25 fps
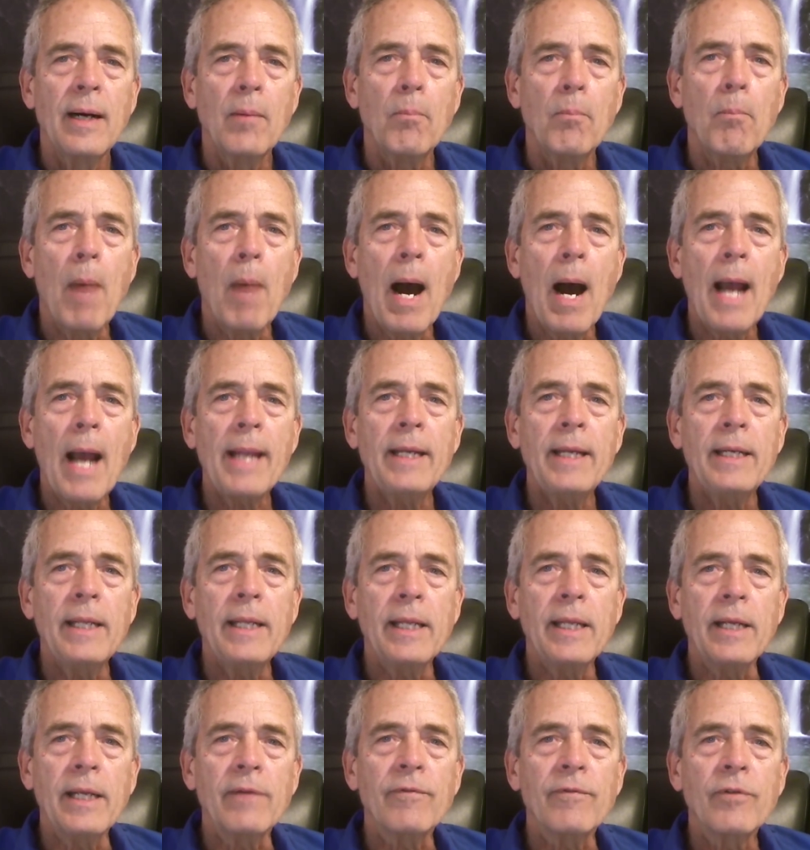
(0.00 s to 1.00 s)

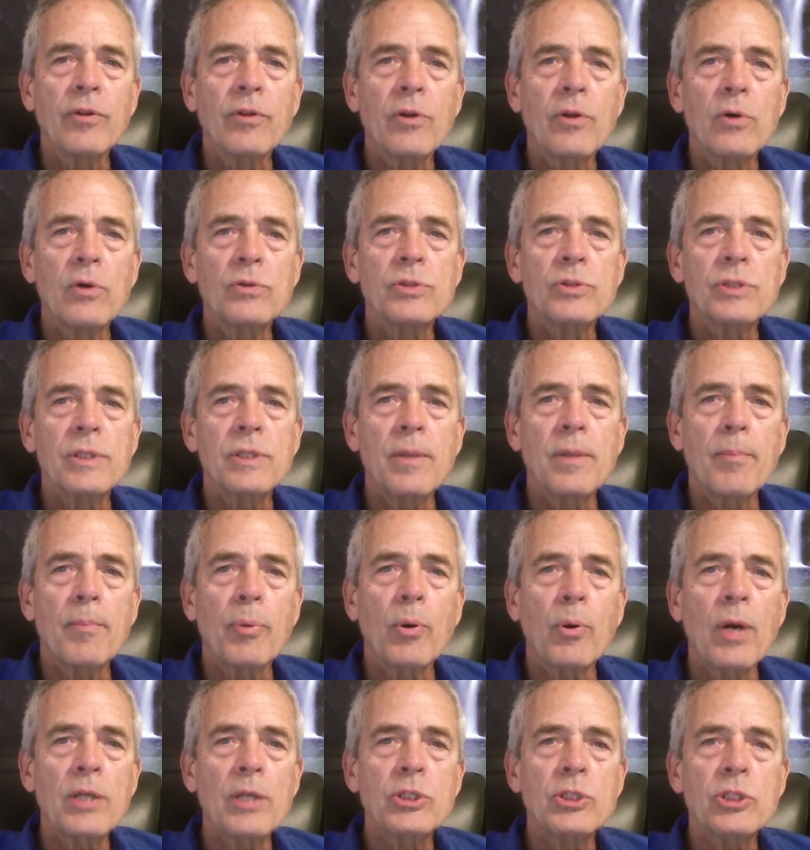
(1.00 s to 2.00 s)
mining for those
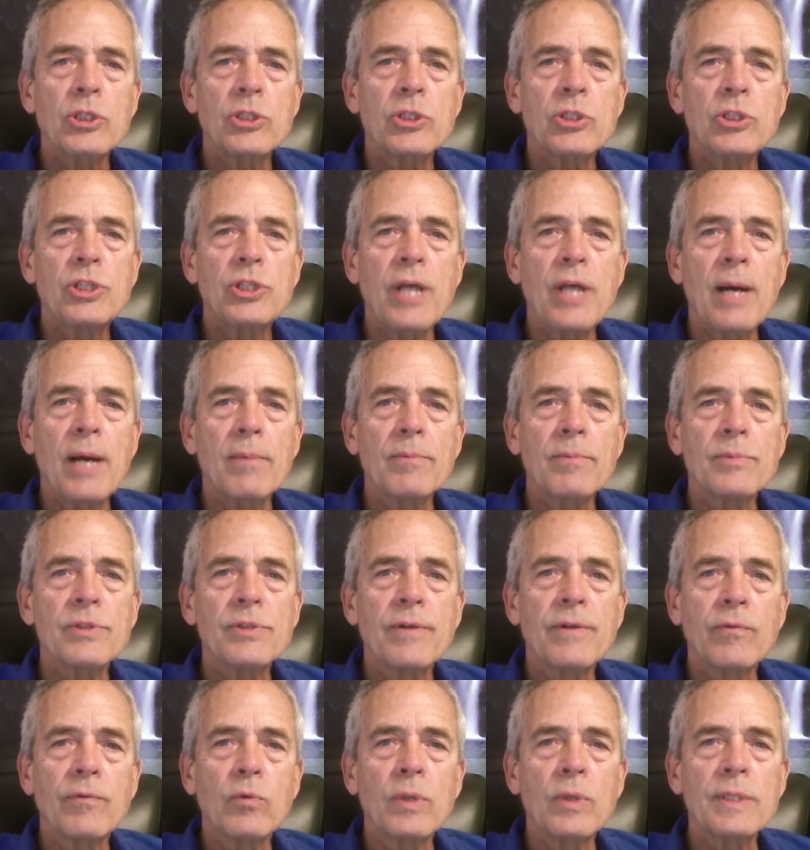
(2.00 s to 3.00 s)
precious gems
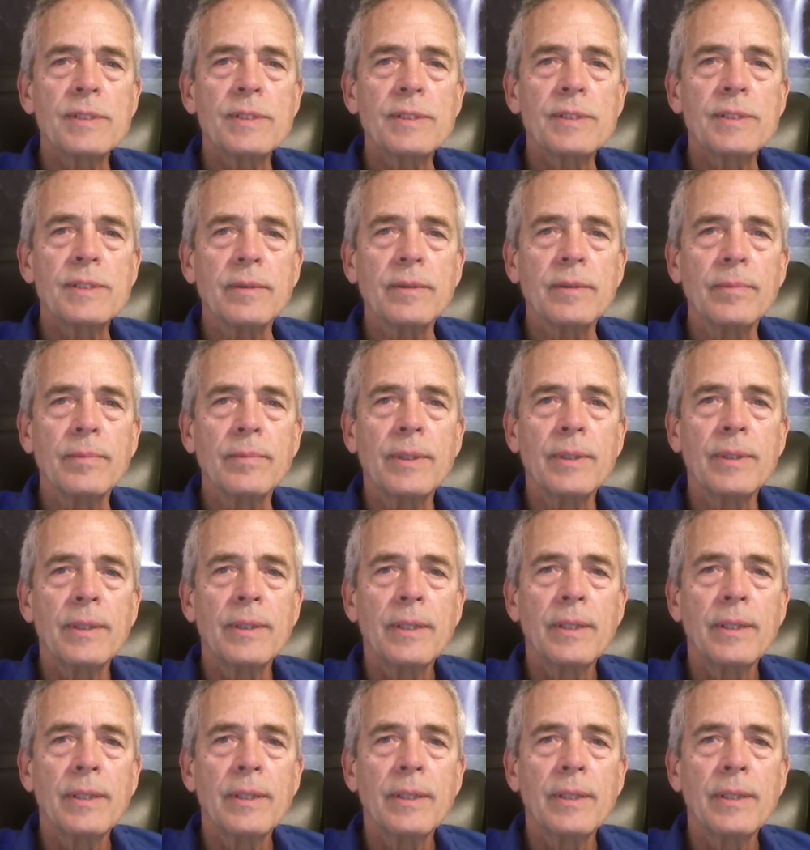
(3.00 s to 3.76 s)
of wisdom,